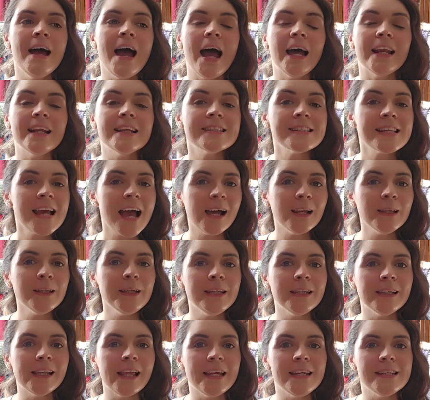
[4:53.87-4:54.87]
an
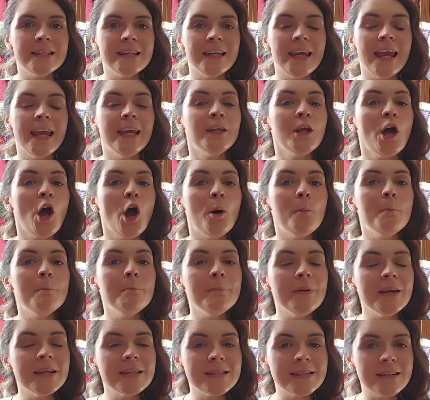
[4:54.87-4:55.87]
Italian lady in her
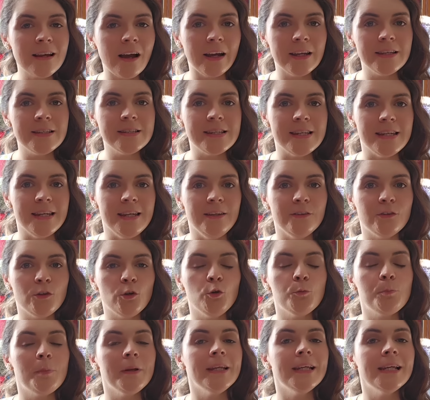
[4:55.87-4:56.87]
mid nineties
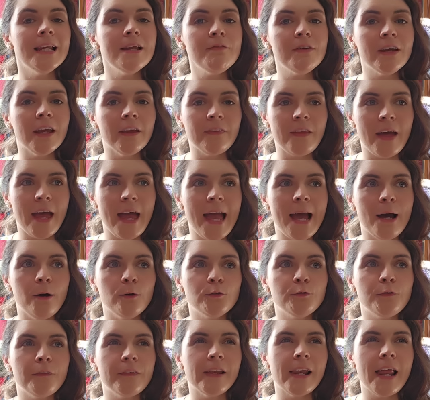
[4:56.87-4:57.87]
who'd been living in the
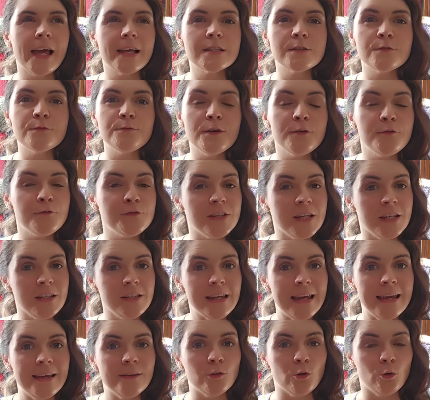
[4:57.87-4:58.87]
house for the last fifteen
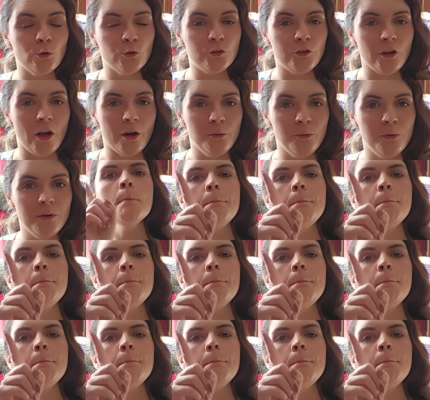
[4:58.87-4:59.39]
years or so.